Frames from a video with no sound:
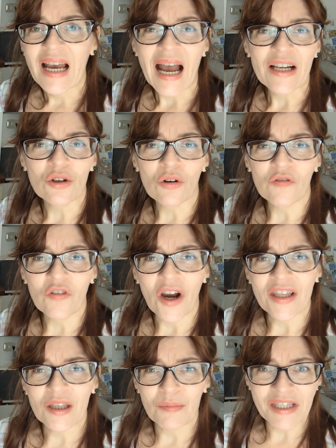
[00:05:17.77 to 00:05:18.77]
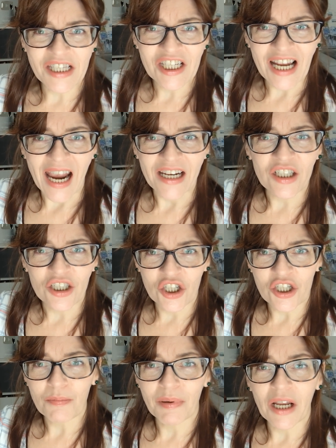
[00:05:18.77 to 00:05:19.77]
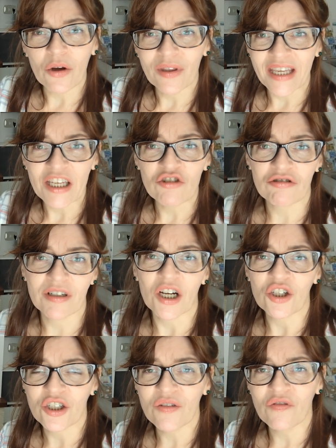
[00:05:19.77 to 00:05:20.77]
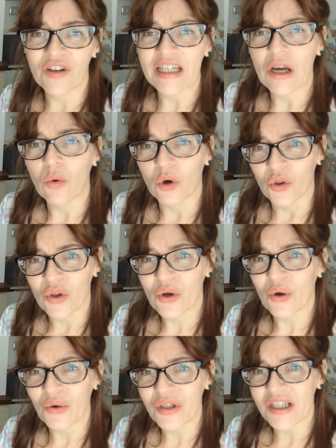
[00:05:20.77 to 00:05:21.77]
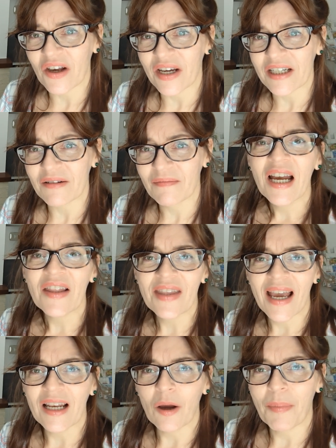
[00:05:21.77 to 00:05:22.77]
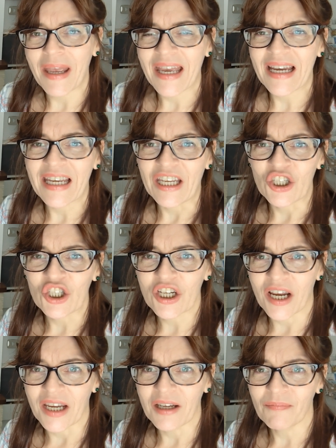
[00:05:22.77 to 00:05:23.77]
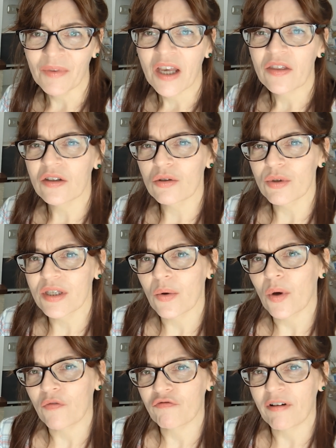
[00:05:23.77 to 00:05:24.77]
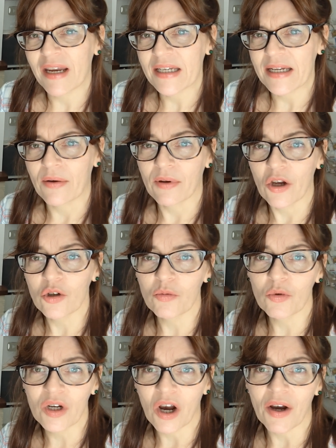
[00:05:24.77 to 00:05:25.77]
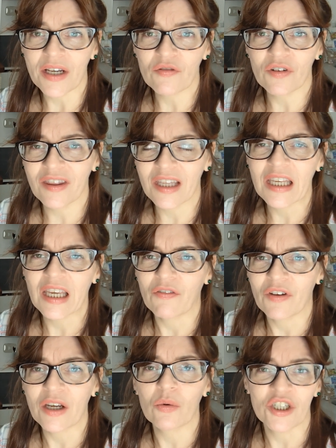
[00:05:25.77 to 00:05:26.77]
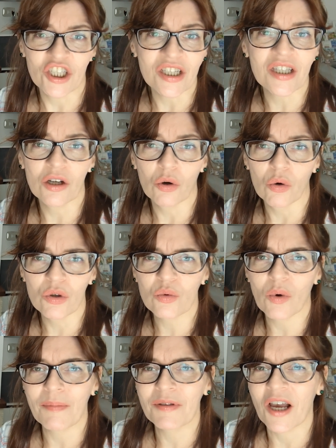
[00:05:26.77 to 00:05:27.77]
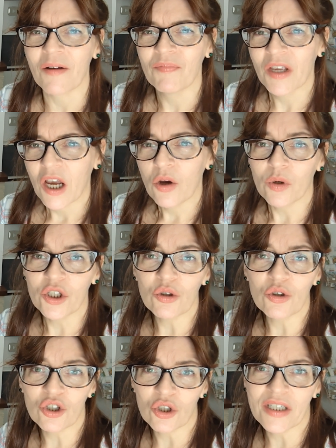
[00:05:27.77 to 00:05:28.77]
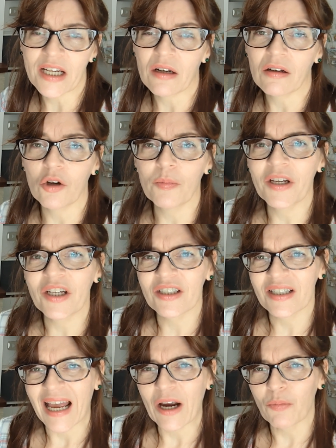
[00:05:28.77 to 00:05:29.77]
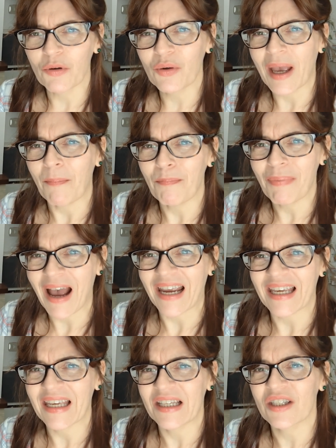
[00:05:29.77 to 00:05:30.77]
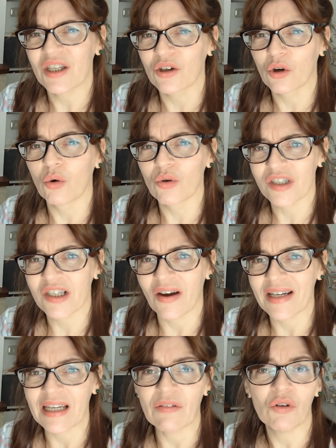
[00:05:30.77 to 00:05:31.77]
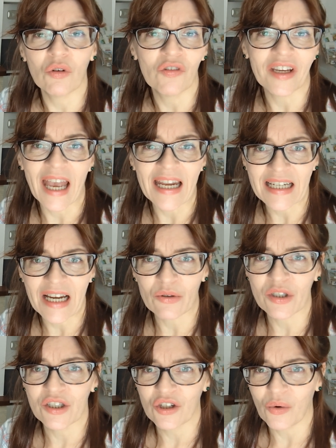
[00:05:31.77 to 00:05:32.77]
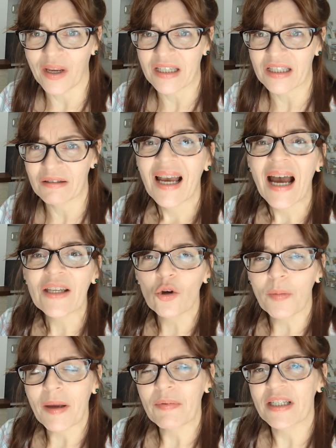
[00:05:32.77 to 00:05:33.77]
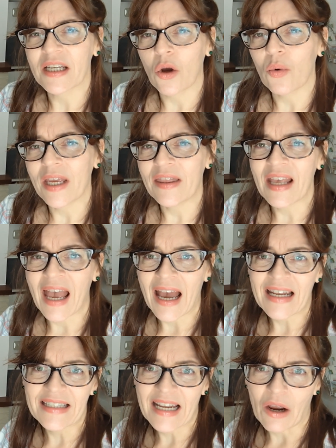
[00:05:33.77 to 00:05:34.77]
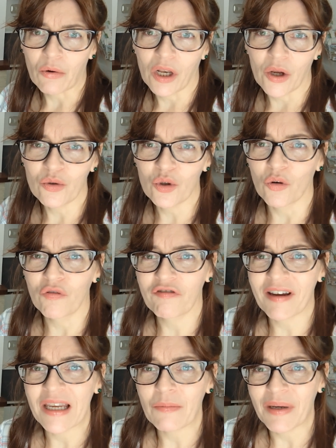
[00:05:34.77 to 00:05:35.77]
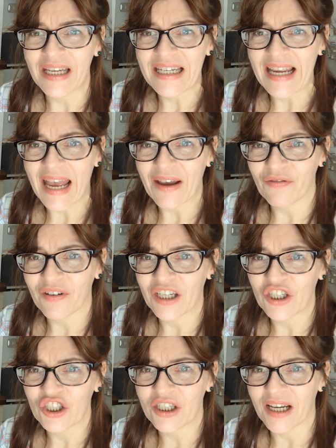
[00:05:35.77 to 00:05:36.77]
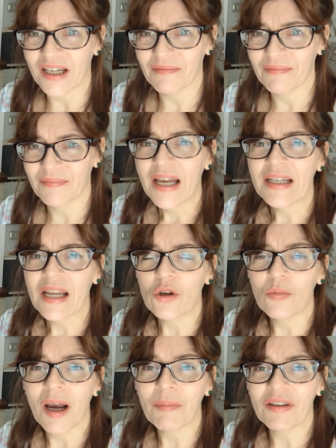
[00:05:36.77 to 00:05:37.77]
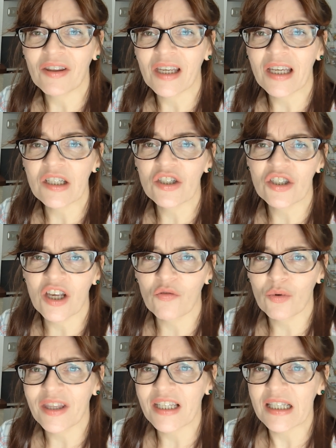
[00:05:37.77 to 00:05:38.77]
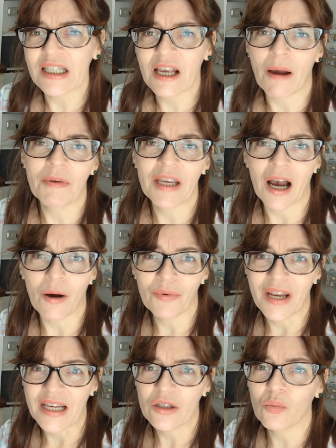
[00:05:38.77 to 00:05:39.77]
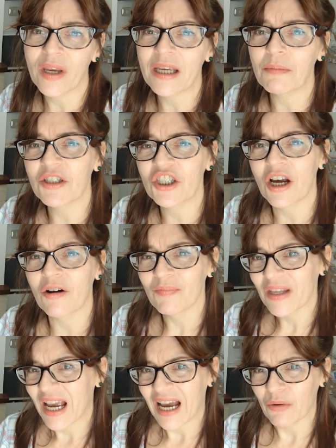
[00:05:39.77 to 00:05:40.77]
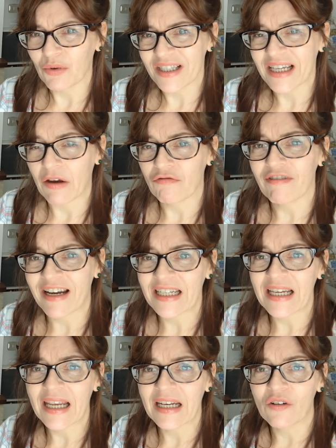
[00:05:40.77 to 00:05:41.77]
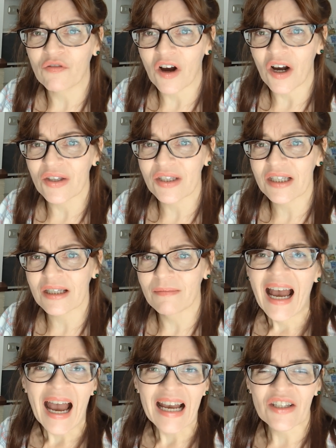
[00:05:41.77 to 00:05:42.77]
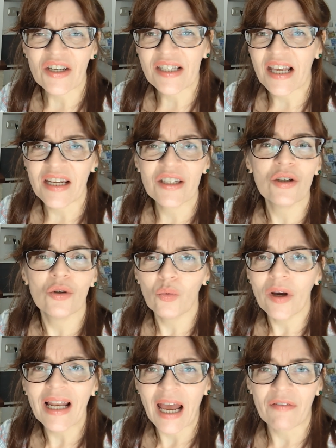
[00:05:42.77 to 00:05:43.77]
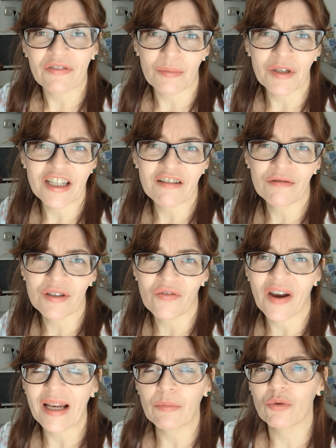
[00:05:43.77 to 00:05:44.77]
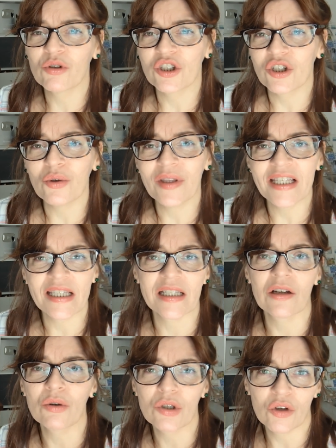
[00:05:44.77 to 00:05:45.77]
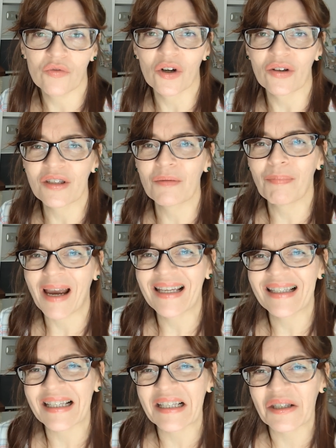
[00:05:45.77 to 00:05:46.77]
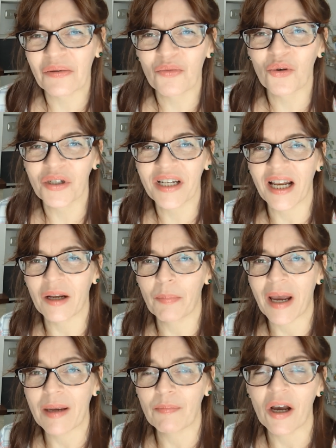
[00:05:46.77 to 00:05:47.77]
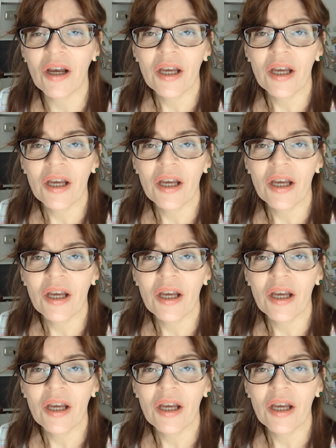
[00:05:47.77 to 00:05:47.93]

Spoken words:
And you'll find them stacked just below the introduction video on the course site, and they'll appear each day. There's also a free downloadable guide for Thinkific, which is the course website, which you should download because it'll help you get back into the course site if you forget how to do it. And you'll be able to go in there and download your free PDF each day. Now, you might be thinking to yourself, well, this is coming up next week, Michelle, and I want to get ready in advance. As I said, you will have the materials available to do this as long as you've got some paints and some watercolor paper.